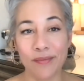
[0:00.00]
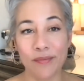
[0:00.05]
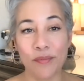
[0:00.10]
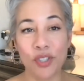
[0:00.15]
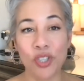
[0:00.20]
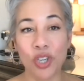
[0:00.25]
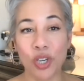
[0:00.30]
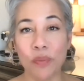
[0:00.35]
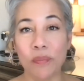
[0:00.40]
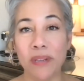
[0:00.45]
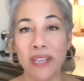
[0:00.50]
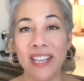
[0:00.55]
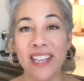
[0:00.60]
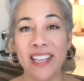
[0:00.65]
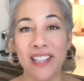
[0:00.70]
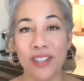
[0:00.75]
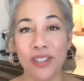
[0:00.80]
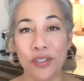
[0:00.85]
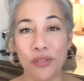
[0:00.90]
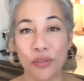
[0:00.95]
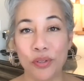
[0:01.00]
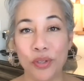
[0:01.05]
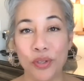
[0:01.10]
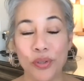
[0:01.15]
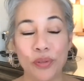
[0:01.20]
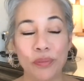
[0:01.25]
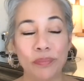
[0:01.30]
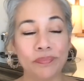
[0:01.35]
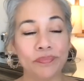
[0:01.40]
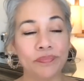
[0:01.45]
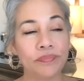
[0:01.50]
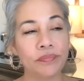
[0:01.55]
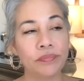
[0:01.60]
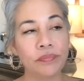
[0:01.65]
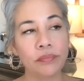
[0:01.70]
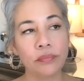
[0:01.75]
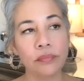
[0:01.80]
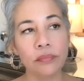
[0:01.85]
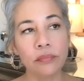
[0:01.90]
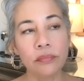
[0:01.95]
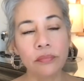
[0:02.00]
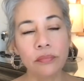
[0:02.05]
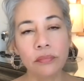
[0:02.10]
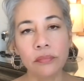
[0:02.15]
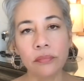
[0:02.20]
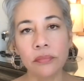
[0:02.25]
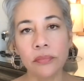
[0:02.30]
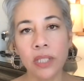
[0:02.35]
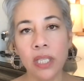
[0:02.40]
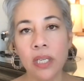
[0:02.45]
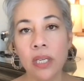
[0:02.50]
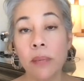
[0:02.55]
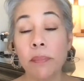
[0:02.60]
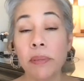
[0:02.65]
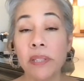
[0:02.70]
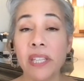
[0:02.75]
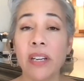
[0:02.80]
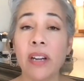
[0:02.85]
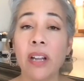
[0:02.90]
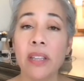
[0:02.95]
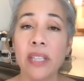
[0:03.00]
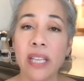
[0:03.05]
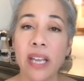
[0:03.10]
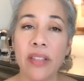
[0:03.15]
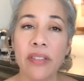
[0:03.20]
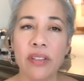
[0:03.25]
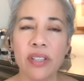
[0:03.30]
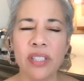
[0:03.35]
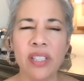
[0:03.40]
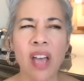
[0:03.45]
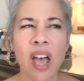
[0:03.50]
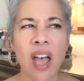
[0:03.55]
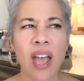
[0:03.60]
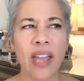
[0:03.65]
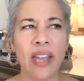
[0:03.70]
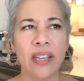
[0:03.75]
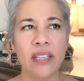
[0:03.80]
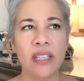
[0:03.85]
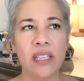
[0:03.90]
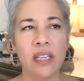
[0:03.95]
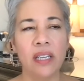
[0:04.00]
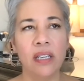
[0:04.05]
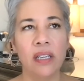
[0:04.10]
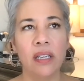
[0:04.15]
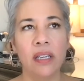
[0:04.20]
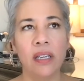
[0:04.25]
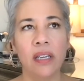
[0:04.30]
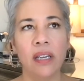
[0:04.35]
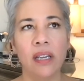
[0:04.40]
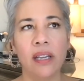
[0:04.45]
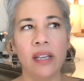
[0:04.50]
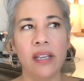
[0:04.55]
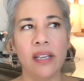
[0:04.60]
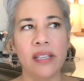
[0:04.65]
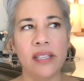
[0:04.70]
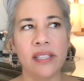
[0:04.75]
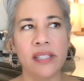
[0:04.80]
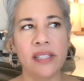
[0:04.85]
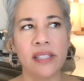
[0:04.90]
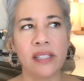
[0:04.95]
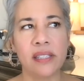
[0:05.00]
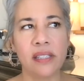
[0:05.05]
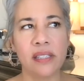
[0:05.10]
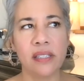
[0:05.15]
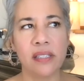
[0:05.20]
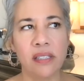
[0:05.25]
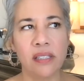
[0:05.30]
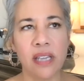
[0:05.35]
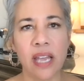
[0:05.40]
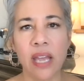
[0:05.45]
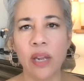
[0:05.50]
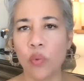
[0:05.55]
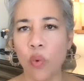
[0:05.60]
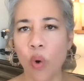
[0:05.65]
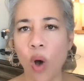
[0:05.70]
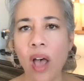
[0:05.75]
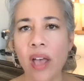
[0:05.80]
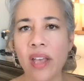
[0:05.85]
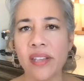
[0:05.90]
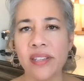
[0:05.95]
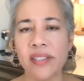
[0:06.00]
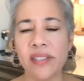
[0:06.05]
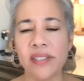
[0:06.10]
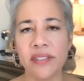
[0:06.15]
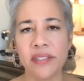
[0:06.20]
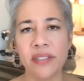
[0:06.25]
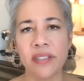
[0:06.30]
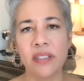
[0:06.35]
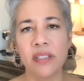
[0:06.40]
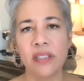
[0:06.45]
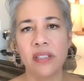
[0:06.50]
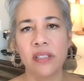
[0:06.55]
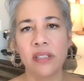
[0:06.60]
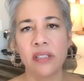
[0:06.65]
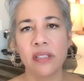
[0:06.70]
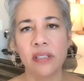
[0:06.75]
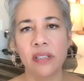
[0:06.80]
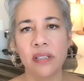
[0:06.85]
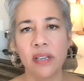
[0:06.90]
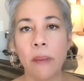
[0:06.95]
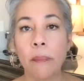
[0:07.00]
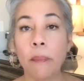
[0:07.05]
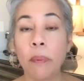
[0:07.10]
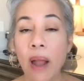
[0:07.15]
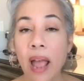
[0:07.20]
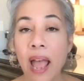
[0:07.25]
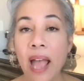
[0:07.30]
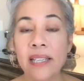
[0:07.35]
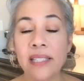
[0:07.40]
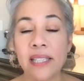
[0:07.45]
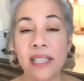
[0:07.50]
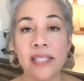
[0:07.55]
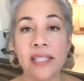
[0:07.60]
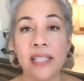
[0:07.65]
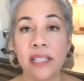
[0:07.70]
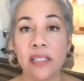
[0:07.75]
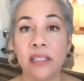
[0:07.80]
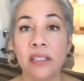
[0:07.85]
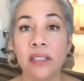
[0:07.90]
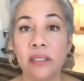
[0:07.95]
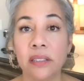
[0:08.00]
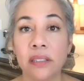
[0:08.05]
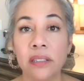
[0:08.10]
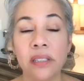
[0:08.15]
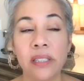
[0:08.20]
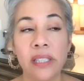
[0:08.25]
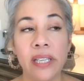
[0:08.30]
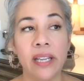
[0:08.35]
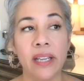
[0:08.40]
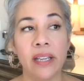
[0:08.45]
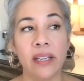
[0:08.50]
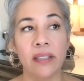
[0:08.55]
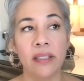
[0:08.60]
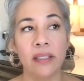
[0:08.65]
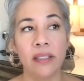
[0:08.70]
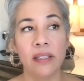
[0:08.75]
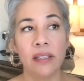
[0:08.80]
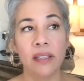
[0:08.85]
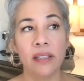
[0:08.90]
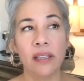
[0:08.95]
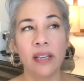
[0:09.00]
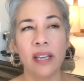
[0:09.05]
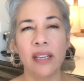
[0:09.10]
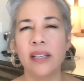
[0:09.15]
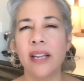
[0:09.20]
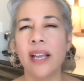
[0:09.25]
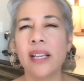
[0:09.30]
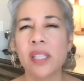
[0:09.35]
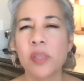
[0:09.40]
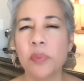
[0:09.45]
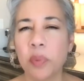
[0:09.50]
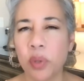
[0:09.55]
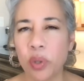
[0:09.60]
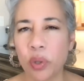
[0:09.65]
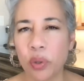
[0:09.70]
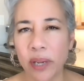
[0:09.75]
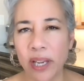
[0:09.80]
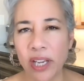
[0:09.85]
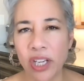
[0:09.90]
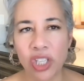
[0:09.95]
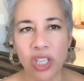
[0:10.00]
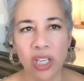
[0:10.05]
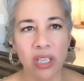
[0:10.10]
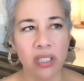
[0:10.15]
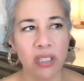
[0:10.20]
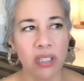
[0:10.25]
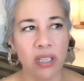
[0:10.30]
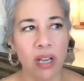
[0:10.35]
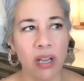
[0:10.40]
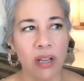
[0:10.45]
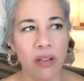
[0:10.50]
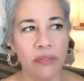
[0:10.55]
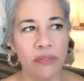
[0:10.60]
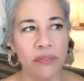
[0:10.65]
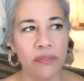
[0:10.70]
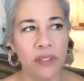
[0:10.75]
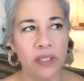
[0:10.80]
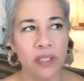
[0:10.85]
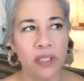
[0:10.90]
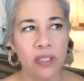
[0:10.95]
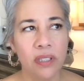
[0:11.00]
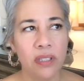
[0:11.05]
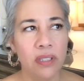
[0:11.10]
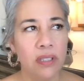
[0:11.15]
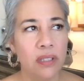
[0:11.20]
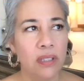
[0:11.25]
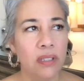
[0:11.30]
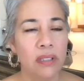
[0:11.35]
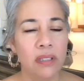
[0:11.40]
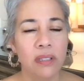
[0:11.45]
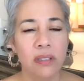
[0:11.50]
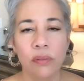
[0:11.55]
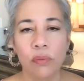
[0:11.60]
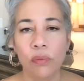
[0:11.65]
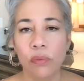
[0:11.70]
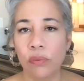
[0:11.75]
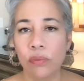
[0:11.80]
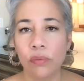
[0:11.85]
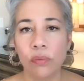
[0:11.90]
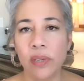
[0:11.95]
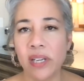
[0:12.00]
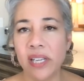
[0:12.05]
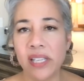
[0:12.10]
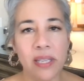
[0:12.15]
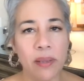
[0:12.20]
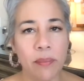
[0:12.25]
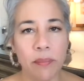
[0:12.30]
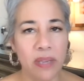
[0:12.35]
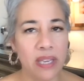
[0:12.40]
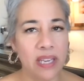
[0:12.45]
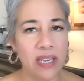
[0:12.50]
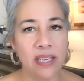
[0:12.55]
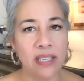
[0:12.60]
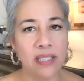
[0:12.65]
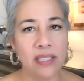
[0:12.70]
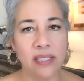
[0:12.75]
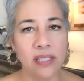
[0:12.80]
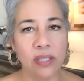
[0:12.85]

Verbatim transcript: took me through. But then, on the other side is and was a practice and a learning and an exploration of what does it mean